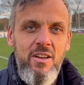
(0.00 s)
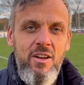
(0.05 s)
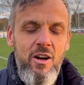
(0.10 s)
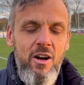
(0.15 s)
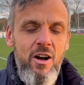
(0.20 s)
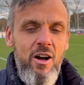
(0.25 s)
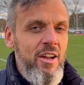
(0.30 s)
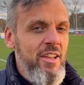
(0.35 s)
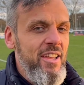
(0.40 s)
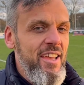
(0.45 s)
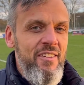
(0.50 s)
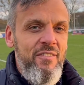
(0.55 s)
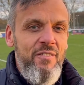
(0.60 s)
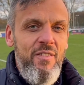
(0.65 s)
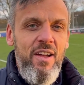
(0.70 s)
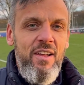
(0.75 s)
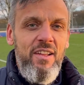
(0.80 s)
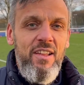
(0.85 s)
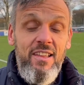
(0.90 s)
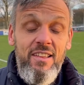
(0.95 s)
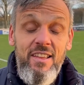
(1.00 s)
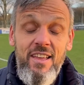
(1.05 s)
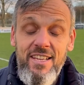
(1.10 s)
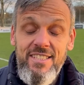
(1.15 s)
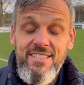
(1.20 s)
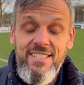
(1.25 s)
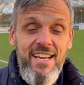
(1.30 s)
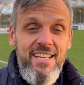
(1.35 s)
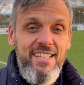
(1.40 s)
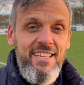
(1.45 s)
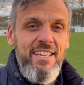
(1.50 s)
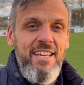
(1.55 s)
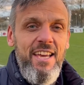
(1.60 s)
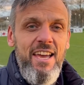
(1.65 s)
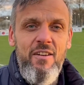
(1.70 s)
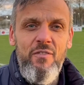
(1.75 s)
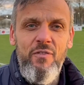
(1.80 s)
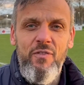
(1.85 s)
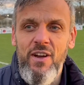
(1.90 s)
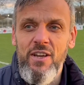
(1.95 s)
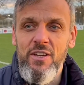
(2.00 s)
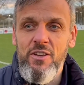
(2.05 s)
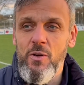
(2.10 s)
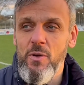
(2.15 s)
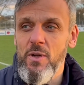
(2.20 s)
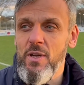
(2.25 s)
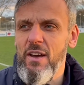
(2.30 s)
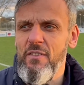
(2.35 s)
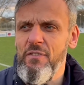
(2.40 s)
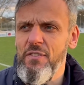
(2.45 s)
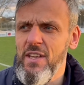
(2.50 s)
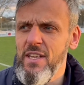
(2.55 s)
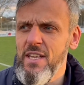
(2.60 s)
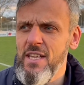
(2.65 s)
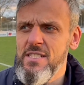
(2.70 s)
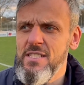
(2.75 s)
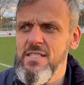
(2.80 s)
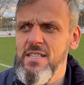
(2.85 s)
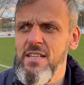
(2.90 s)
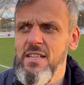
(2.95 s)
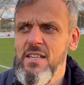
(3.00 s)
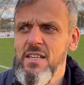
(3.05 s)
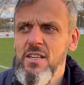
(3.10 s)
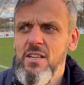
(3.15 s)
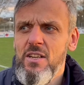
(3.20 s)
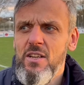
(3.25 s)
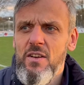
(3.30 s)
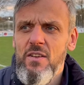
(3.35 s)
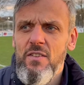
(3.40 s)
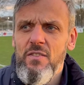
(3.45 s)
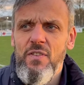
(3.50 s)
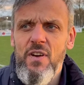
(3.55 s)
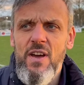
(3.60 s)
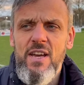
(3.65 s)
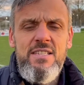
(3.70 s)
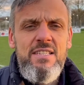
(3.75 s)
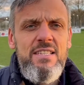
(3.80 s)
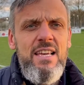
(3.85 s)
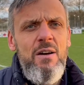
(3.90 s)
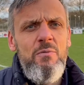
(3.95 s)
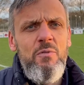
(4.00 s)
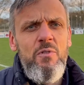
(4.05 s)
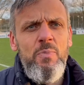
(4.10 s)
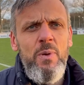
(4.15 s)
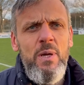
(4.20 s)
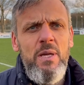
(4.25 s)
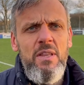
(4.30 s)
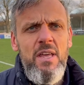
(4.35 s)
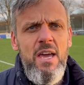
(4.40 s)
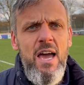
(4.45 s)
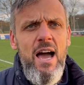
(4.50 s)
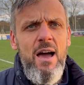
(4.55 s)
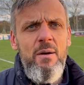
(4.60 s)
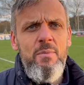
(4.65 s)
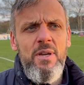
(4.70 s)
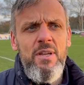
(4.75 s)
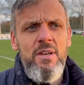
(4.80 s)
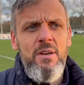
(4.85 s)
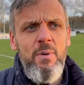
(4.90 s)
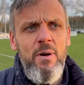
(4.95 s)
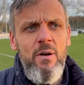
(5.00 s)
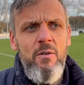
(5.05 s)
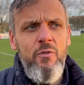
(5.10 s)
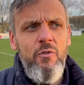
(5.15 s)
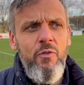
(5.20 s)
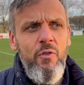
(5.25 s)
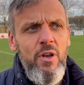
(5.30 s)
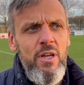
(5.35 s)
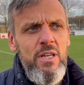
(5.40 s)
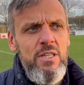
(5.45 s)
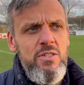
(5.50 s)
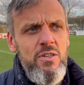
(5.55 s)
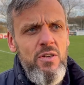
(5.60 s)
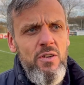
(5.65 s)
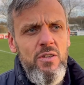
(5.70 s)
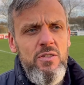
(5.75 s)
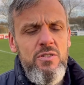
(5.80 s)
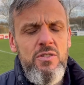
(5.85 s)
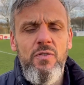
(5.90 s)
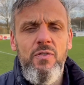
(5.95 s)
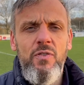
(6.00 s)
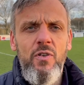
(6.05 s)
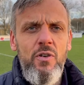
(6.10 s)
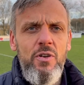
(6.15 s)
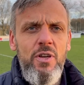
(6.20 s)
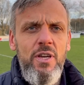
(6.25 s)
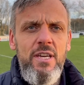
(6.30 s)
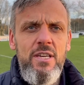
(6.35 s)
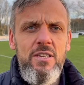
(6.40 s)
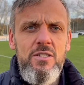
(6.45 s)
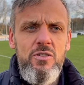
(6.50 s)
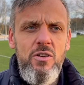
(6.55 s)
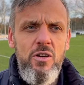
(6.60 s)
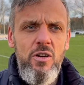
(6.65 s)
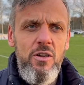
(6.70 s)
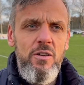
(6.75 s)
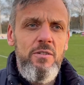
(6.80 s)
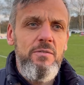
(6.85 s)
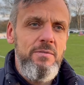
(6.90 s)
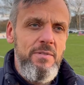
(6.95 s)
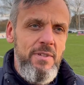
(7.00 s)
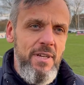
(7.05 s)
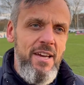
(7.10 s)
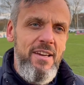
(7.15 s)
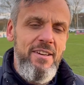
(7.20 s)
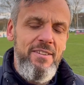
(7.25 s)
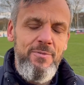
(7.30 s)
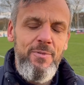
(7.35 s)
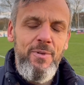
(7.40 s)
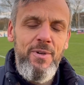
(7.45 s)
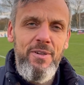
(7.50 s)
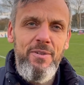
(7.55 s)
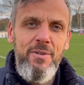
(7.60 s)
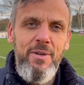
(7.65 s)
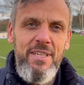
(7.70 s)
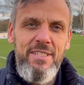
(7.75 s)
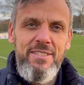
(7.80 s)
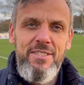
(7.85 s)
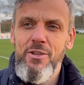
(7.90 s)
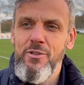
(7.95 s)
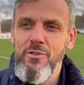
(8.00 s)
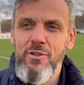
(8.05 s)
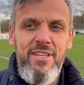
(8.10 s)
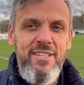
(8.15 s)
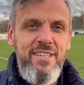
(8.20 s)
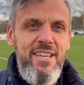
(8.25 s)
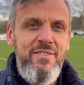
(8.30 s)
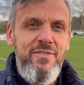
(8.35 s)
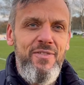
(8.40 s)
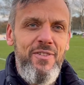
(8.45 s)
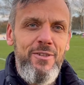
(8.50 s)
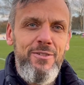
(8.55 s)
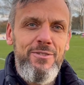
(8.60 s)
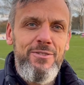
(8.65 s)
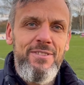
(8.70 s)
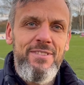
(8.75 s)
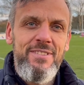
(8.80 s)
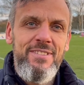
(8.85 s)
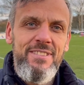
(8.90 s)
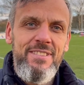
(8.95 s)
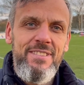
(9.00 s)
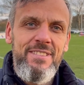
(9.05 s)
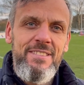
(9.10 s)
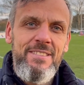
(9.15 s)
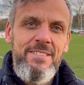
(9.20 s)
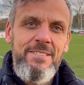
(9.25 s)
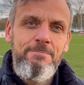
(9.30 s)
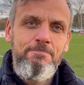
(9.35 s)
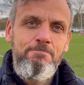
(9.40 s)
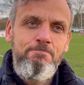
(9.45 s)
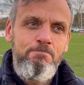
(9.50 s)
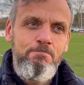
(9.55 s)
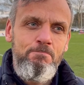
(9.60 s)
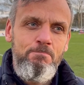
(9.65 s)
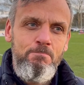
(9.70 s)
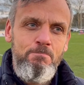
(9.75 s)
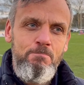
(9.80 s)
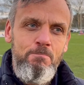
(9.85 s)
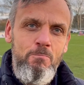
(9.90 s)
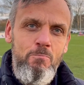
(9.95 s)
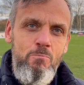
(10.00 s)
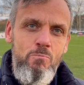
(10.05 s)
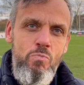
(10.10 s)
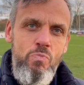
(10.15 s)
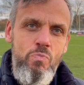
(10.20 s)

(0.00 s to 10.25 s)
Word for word: Oh, yeah, uh, exactly. Yeah, and thank you. And I think it's the first time we've beat the Army in about three to, to four years. So, yeah, it's a great day for us. And to do it in the manner